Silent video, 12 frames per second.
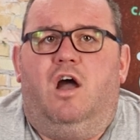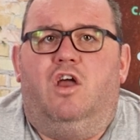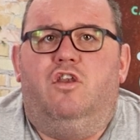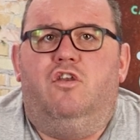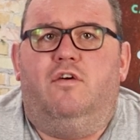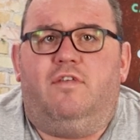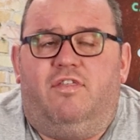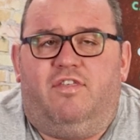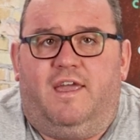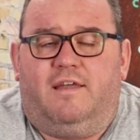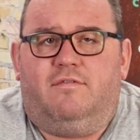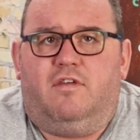Another
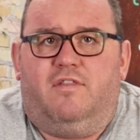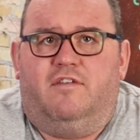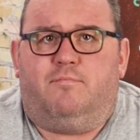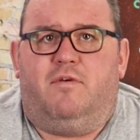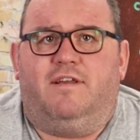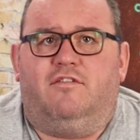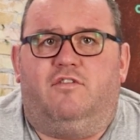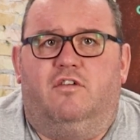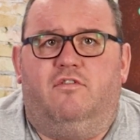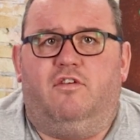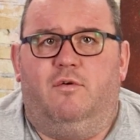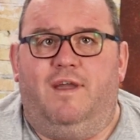thing that this brings us
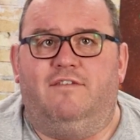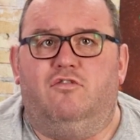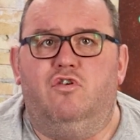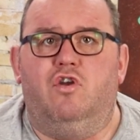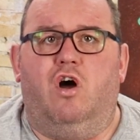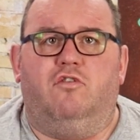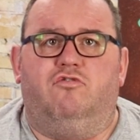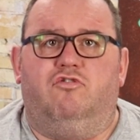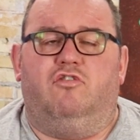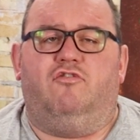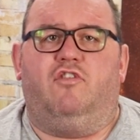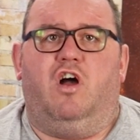on to is not
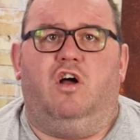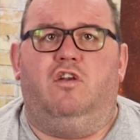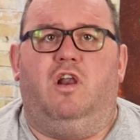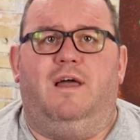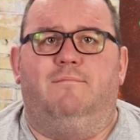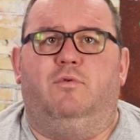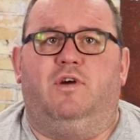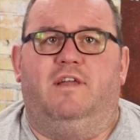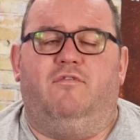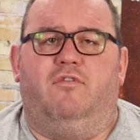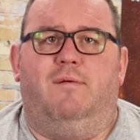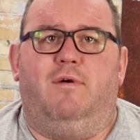just online
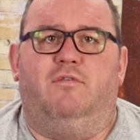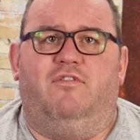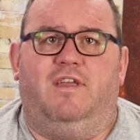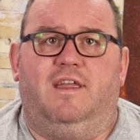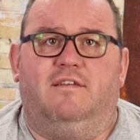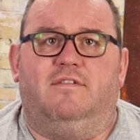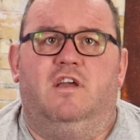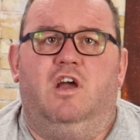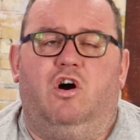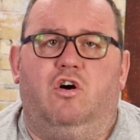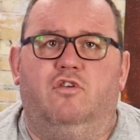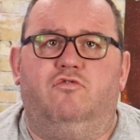booking for MOTs.
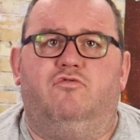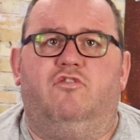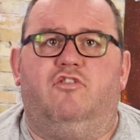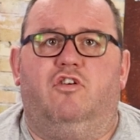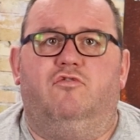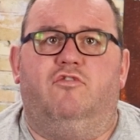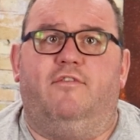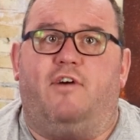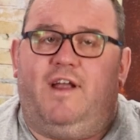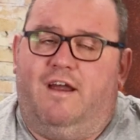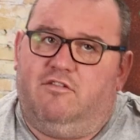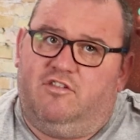Hundreds and hundreds of
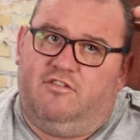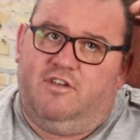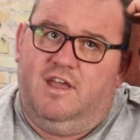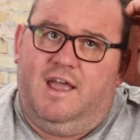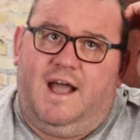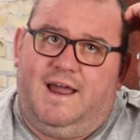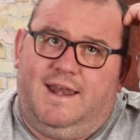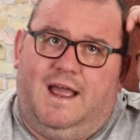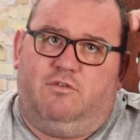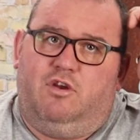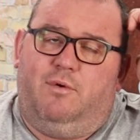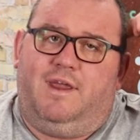our garages are
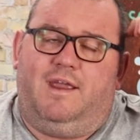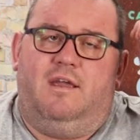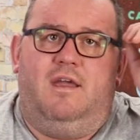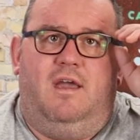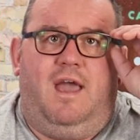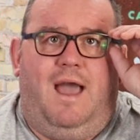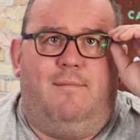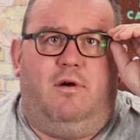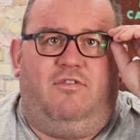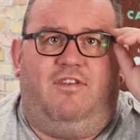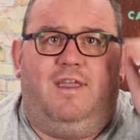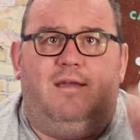now doing
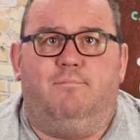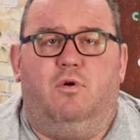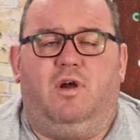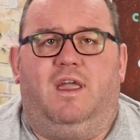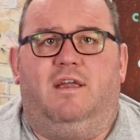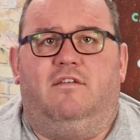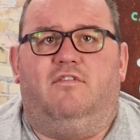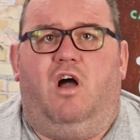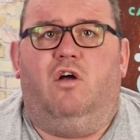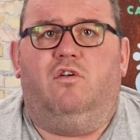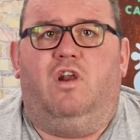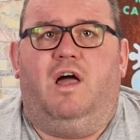MOT bookings
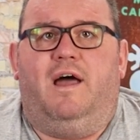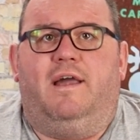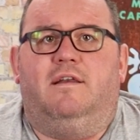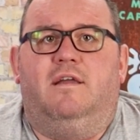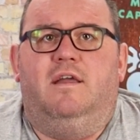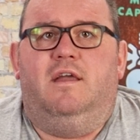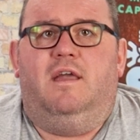online.